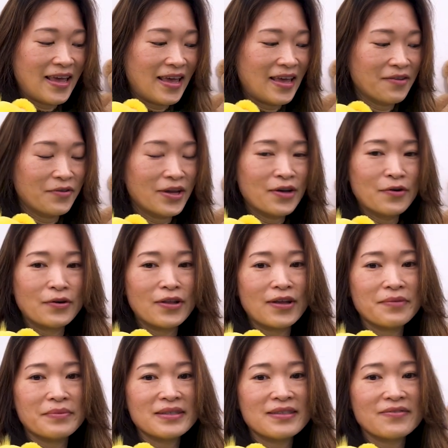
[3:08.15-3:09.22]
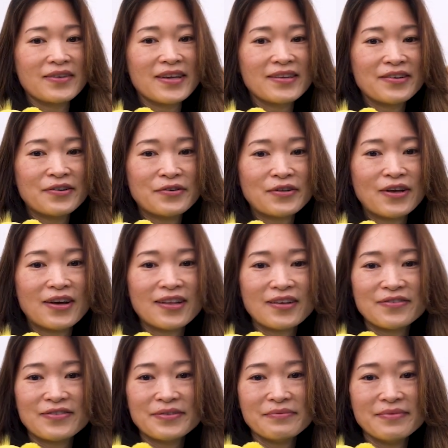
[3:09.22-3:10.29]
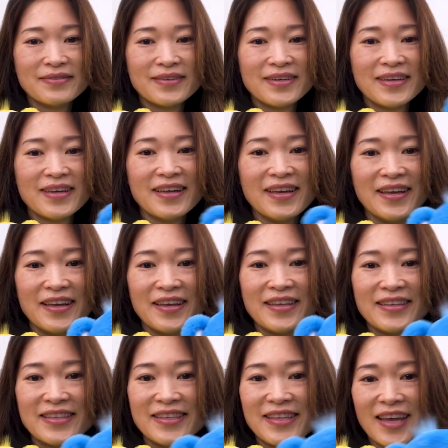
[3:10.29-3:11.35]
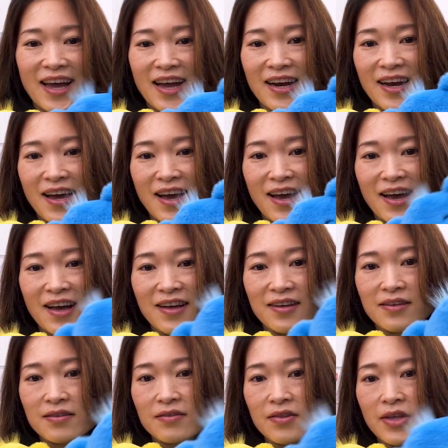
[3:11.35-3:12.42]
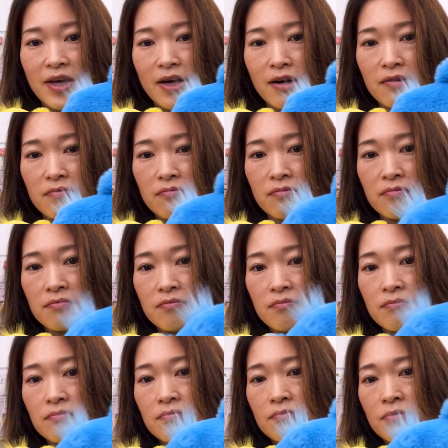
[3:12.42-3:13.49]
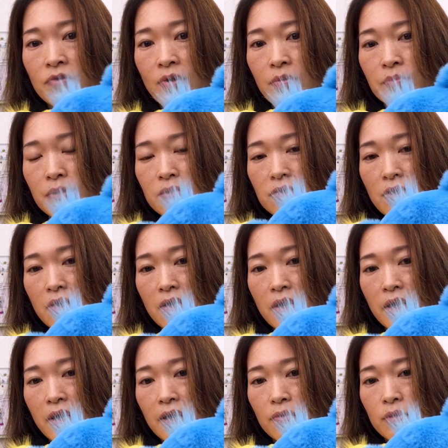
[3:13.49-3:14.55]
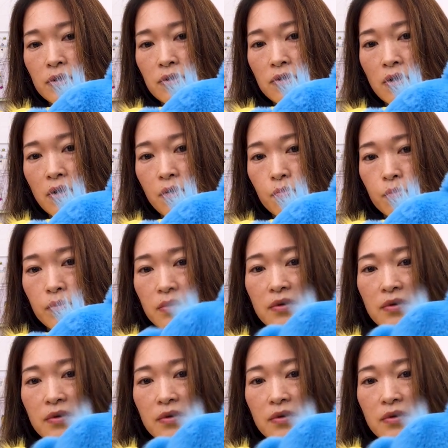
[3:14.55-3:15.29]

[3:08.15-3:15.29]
And wait, hold on. Let me see if I can hold all of them. Ta-da! There. Grumpy's like, hey, what's up?